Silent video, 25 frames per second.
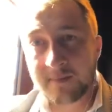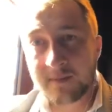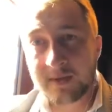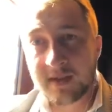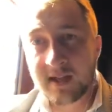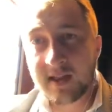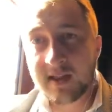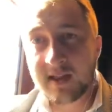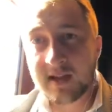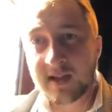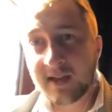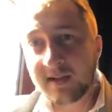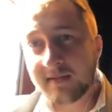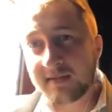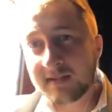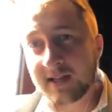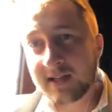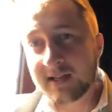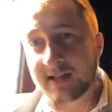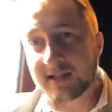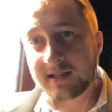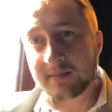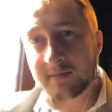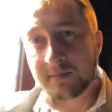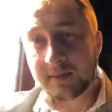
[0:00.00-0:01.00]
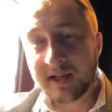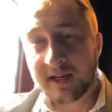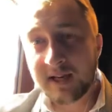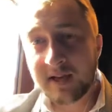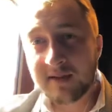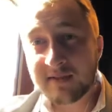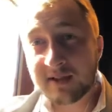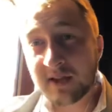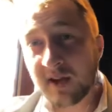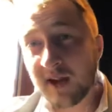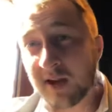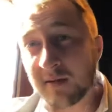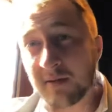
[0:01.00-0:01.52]
Now that gives us plenty of
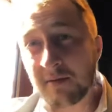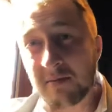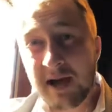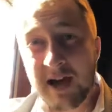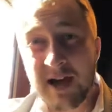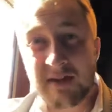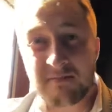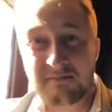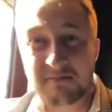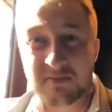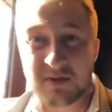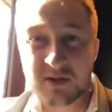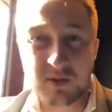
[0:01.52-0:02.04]
time, about